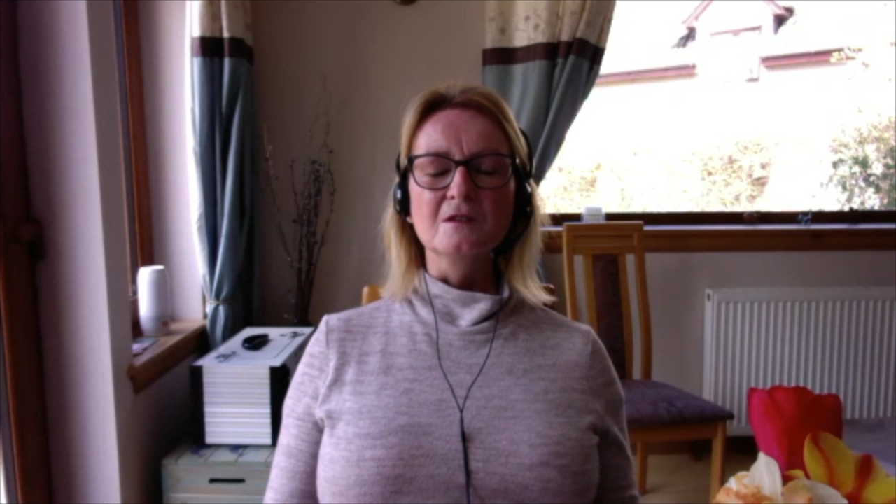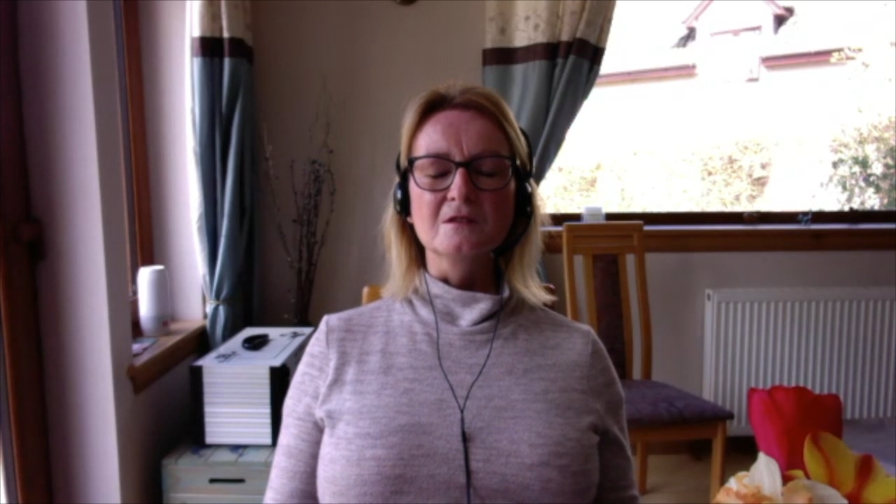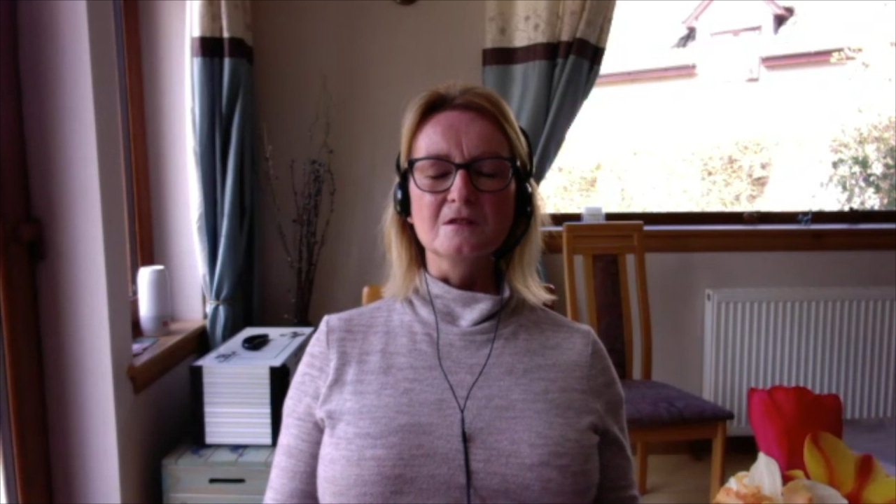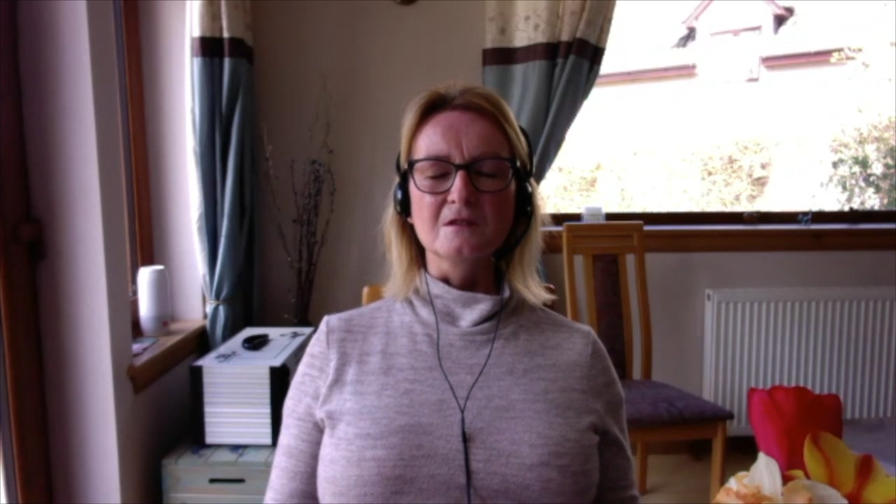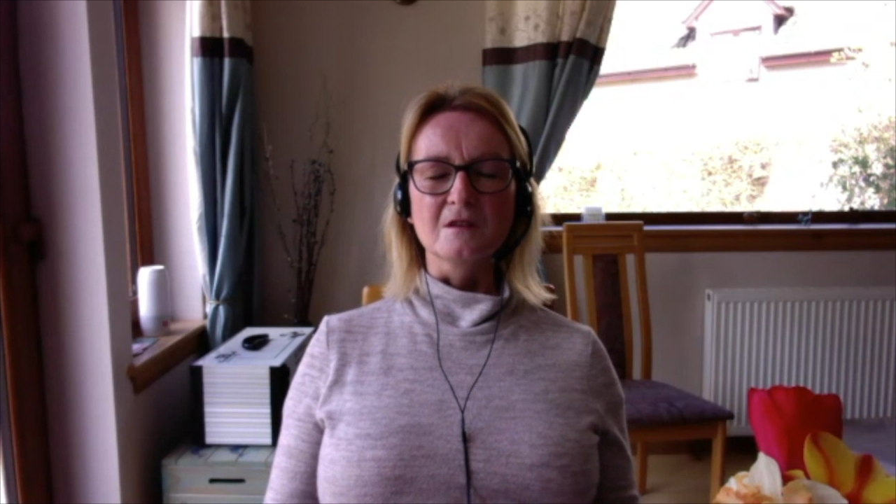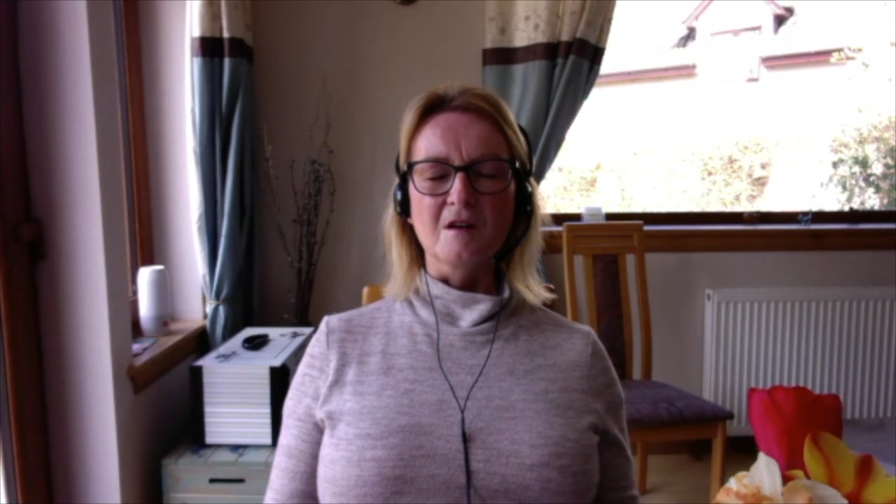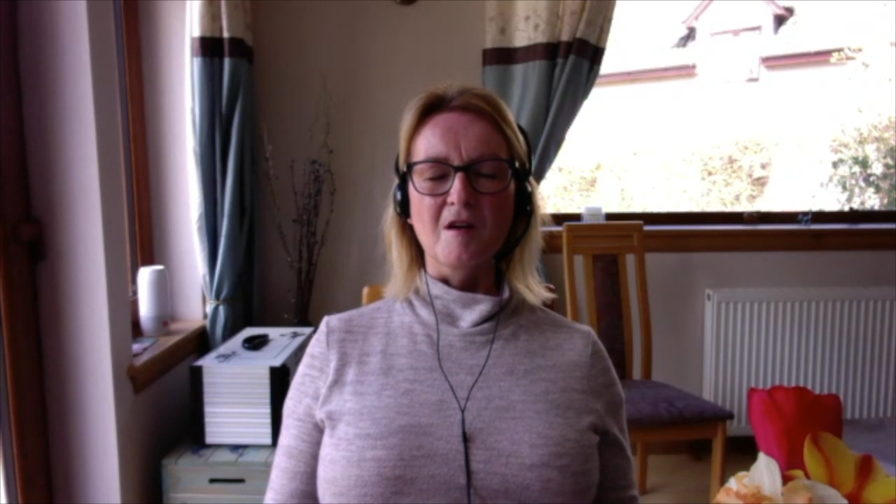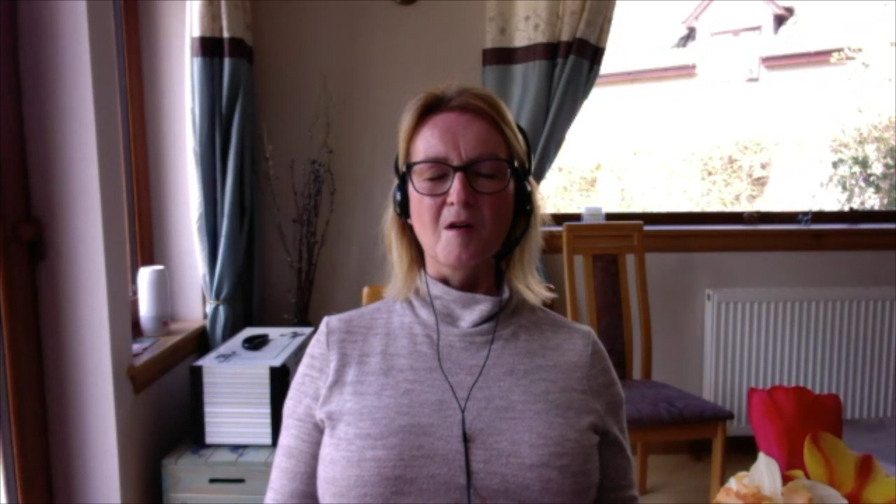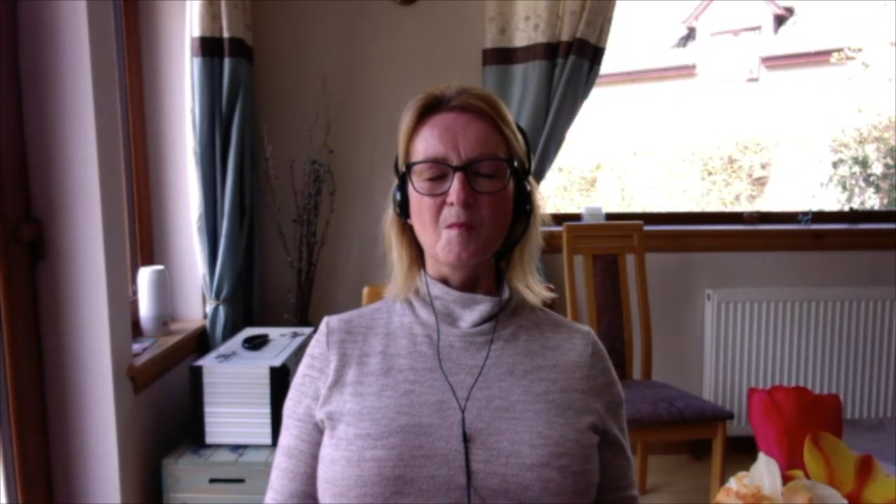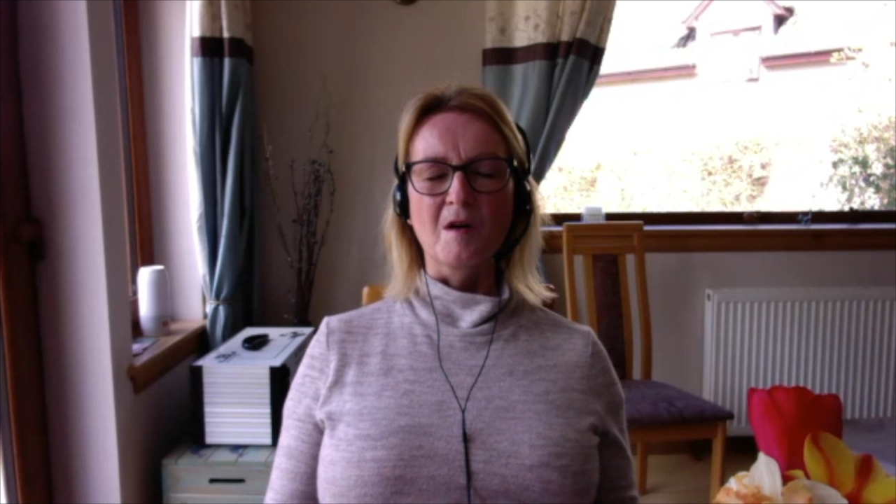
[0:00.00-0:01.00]
to the
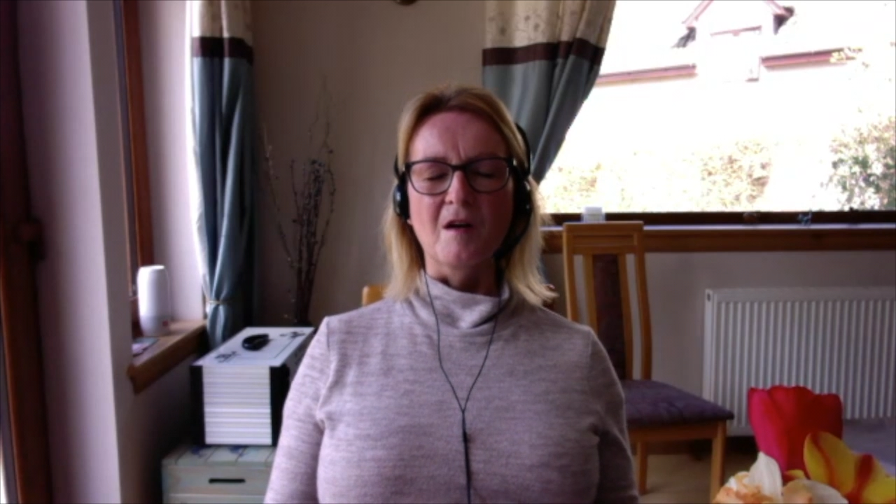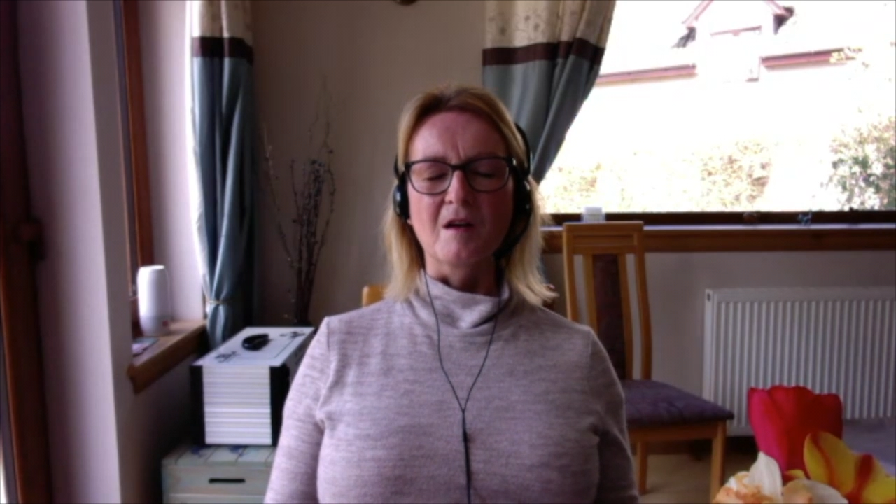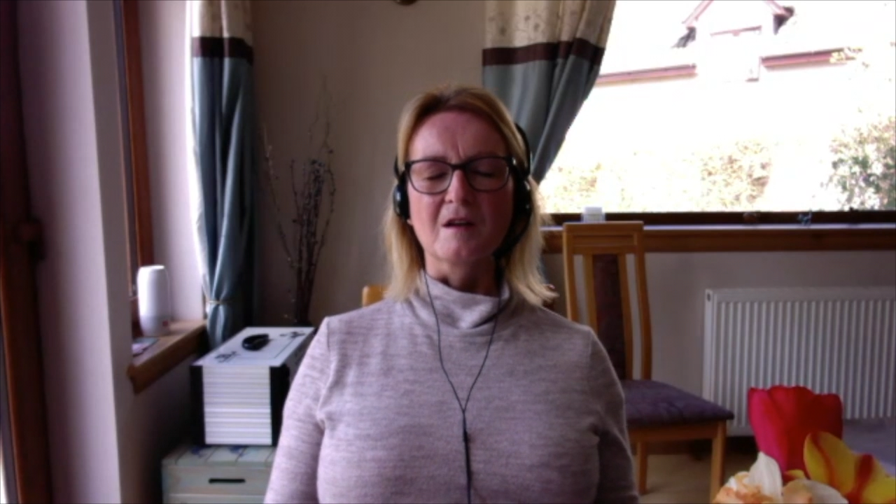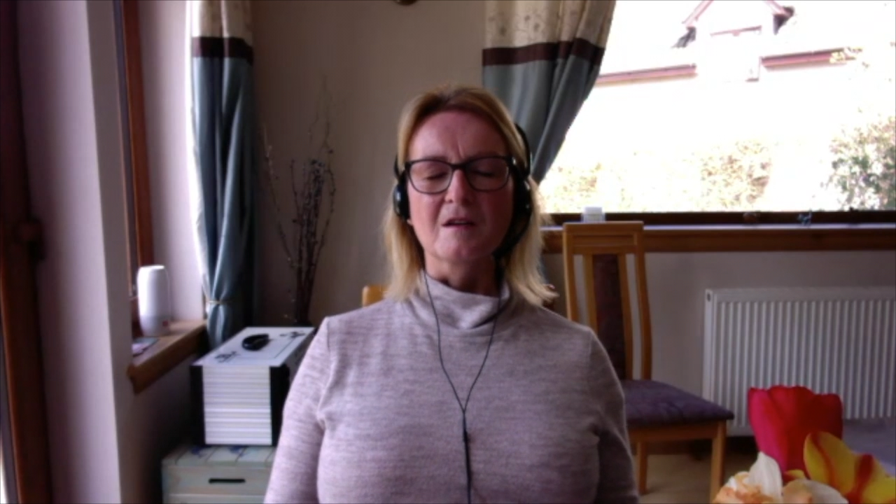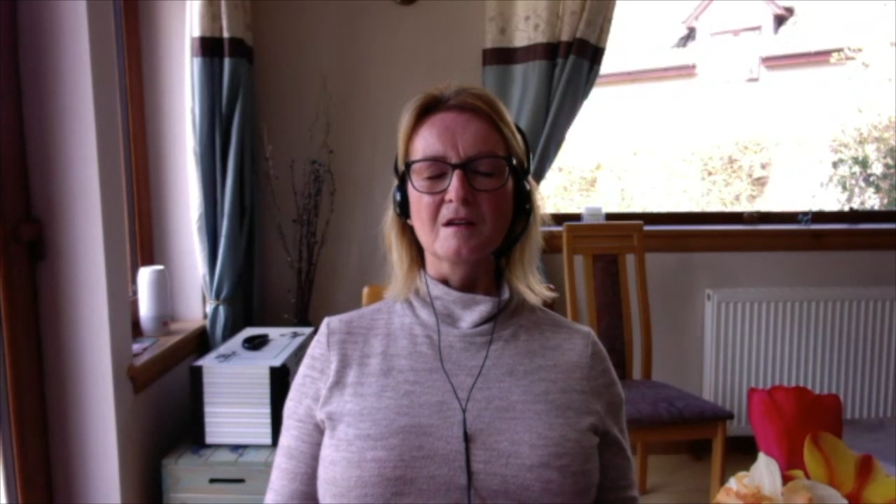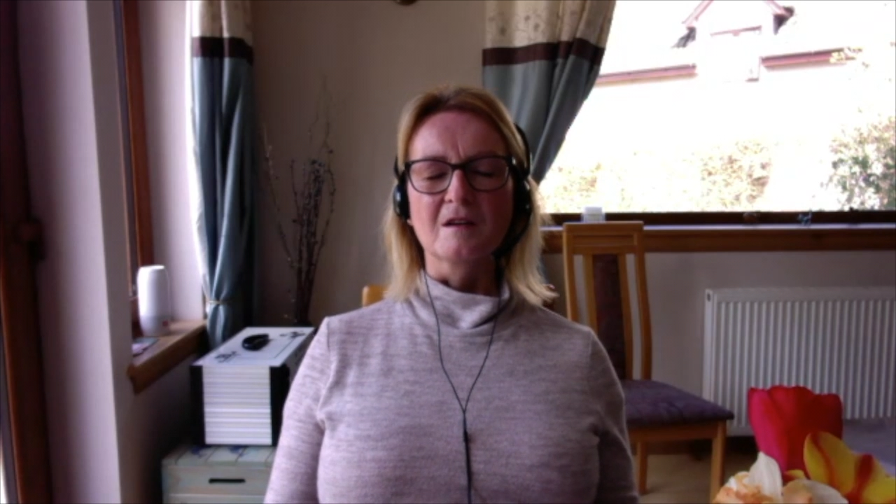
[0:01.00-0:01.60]
car park